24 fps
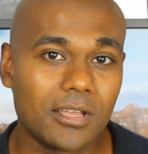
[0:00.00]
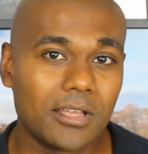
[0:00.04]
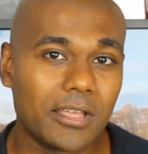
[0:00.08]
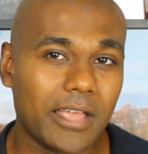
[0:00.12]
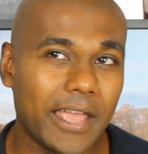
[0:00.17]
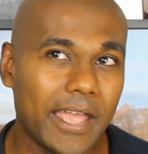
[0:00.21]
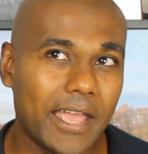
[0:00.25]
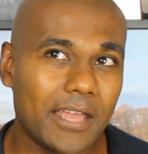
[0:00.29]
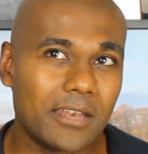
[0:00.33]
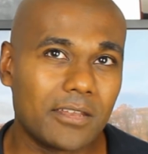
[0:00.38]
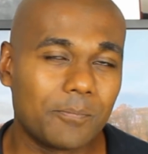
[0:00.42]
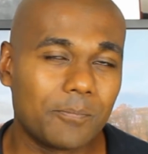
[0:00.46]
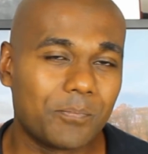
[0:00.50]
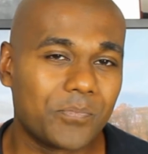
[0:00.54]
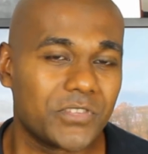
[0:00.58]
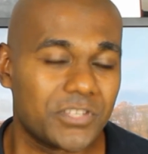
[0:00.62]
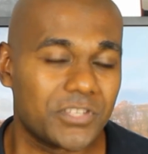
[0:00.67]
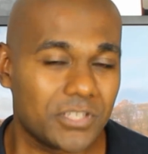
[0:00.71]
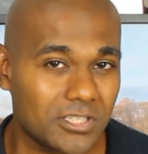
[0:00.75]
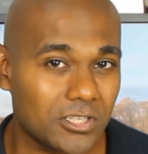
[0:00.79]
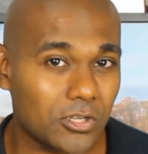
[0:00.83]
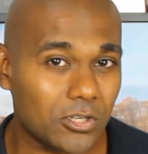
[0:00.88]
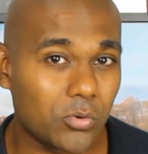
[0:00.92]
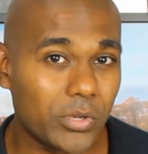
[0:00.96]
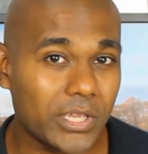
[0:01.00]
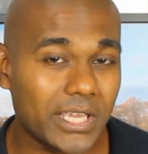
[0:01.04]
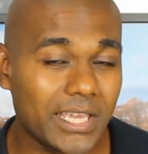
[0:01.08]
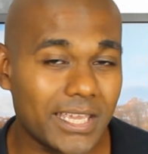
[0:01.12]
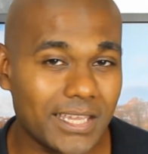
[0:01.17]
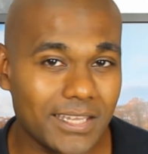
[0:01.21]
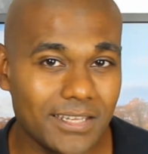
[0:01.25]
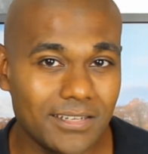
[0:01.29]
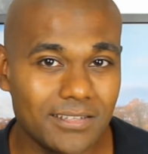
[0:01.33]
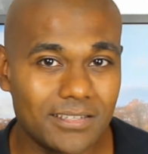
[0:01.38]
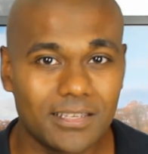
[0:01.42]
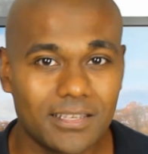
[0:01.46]
And just a quick
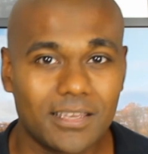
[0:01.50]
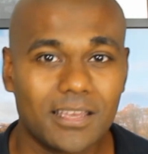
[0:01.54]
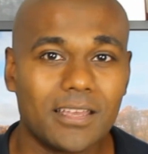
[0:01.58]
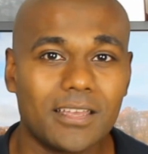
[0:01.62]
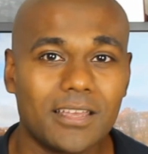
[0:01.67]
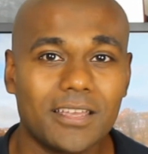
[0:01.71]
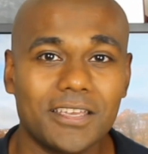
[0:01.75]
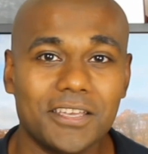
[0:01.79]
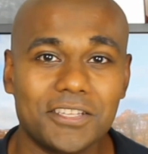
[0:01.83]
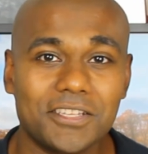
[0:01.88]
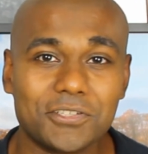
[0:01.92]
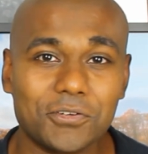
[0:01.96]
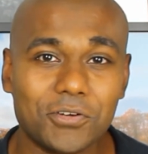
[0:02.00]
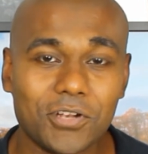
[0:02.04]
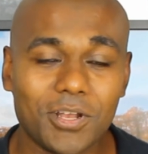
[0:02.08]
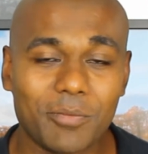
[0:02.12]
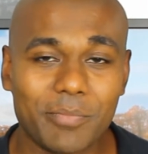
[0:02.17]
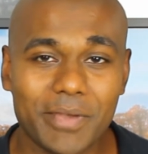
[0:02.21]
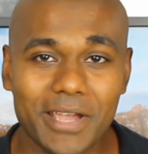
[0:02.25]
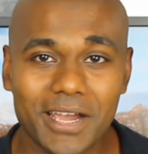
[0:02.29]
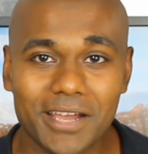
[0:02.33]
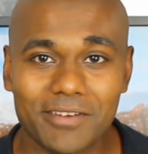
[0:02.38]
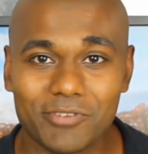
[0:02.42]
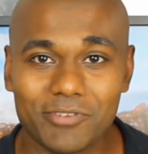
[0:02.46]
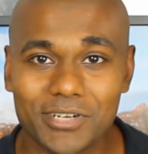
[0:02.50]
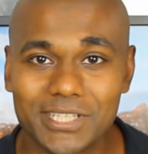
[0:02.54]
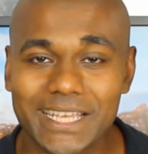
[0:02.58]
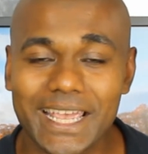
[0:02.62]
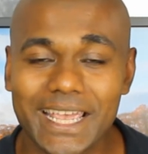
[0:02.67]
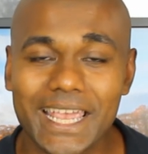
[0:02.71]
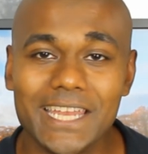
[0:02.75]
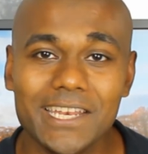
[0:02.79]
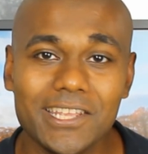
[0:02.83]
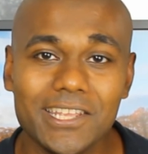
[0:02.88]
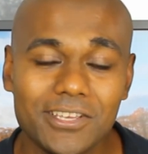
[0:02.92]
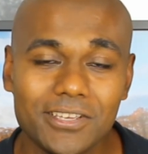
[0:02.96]
hint, it's all about
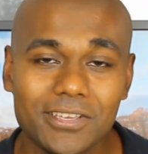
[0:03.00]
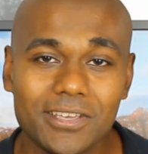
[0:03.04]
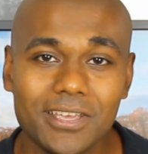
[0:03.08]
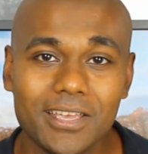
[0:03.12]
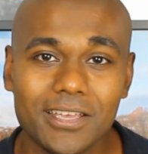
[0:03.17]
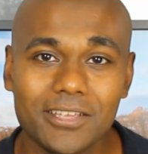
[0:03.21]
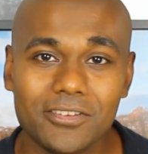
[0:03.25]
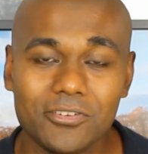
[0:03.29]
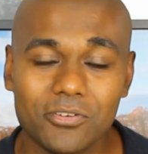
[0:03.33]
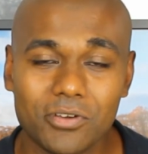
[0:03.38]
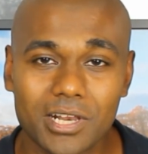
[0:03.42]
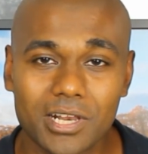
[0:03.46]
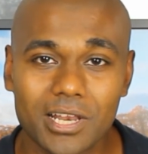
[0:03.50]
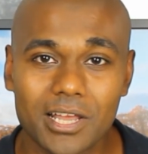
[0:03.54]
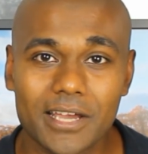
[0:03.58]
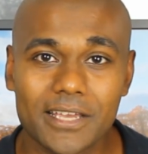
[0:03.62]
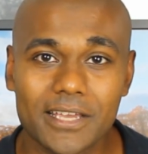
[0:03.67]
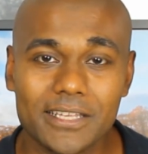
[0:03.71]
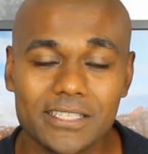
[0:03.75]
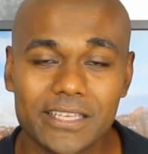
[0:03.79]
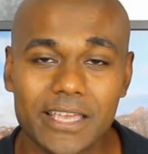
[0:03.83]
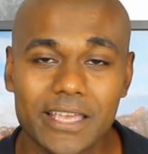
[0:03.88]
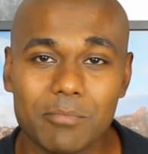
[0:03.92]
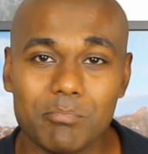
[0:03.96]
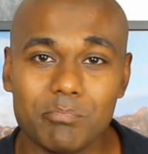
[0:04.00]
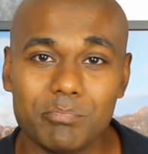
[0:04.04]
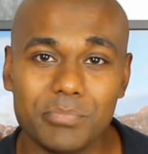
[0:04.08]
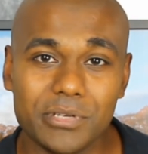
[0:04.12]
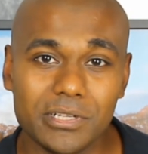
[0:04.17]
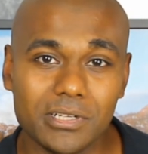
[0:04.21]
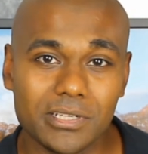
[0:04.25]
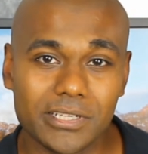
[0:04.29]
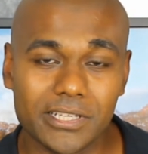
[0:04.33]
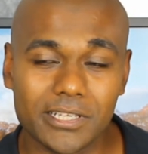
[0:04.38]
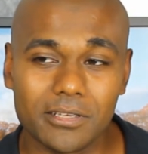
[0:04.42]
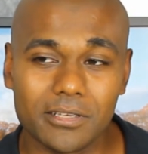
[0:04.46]
retaining your clients and
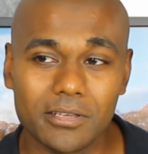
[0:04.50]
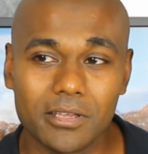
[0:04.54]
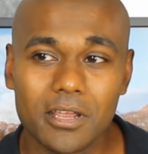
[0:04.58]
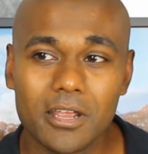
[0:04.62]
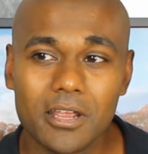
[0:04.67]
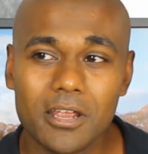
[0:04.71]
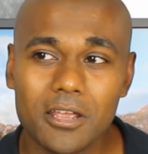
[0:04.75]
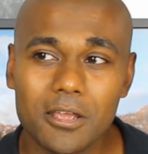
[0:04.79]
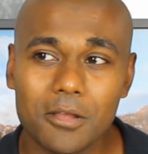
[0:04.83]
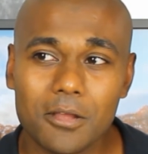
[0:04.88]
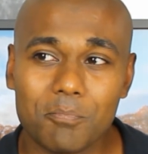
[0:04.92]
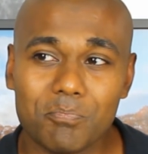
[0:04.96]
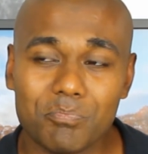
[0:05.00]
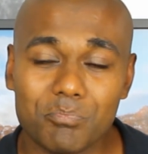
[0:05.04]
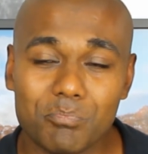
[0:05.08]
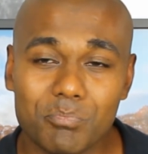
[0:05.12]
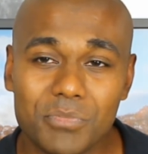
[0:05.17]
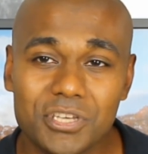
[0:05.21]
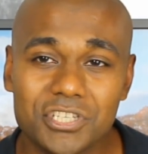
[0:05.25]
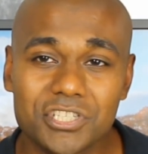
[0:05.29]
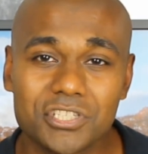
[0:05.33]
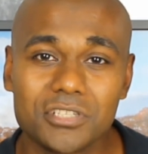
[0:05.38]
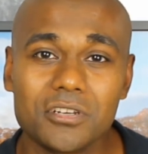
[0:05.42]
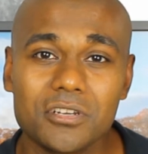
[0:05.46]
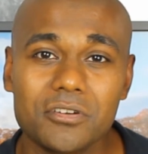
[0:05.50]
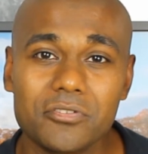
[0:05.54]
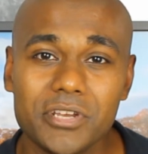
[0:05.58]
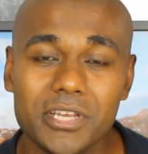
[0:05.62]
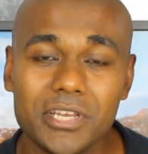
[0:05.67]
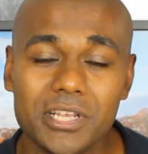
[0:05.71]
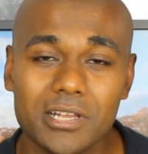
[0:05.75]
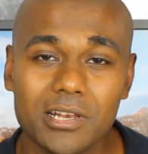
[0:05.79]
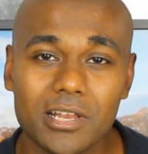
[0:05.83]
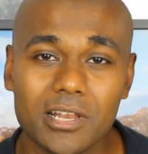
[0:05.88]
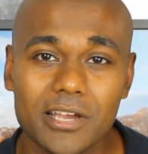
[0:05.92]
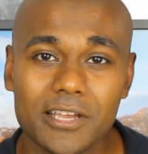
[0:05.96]
building
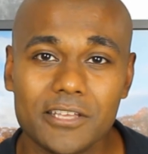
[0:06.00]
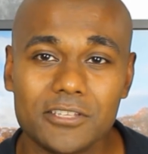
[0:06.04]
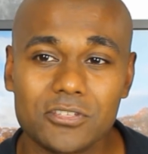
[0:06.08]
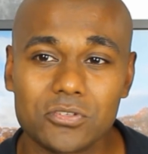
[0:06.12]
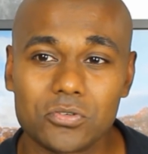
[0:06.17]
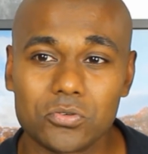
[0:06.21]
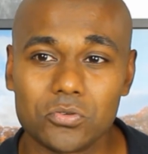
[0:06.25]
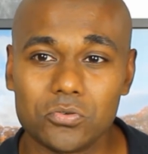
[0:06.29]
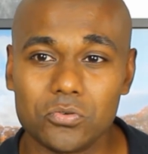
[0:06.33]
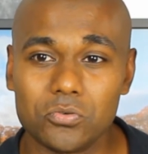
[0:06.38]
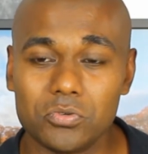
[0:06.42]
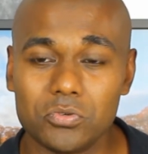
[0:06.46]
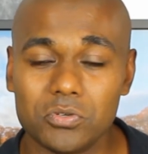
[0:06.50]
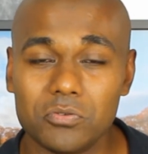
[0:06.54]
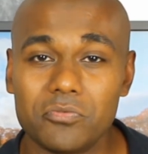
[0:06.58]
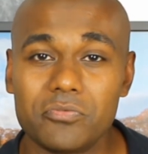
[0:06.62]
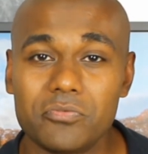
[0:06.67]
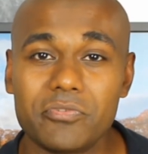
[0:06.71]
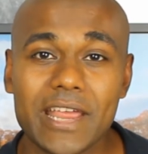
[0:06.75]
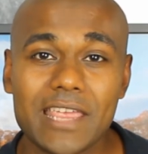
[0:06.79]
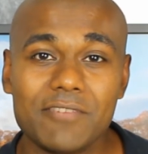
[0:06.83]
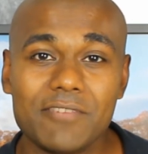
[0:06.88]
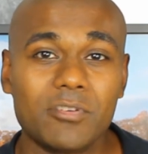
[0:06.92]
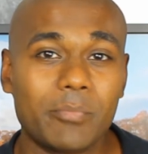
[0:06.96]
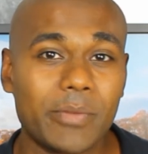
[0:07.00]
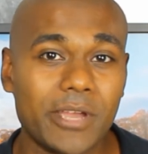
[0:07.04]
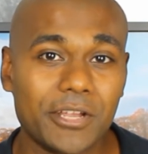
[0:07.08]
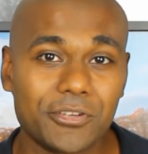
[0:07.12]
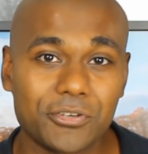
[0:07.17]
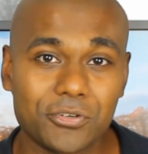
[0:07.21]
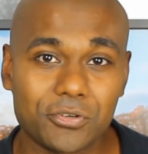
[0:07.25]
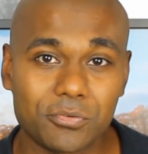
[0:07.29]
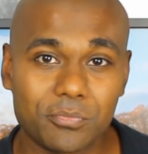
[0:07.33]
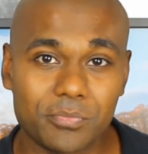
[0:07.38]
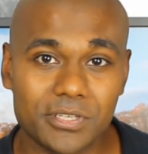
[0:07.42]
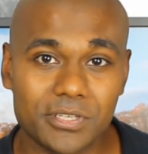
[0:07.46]
missionary clients who will rave about your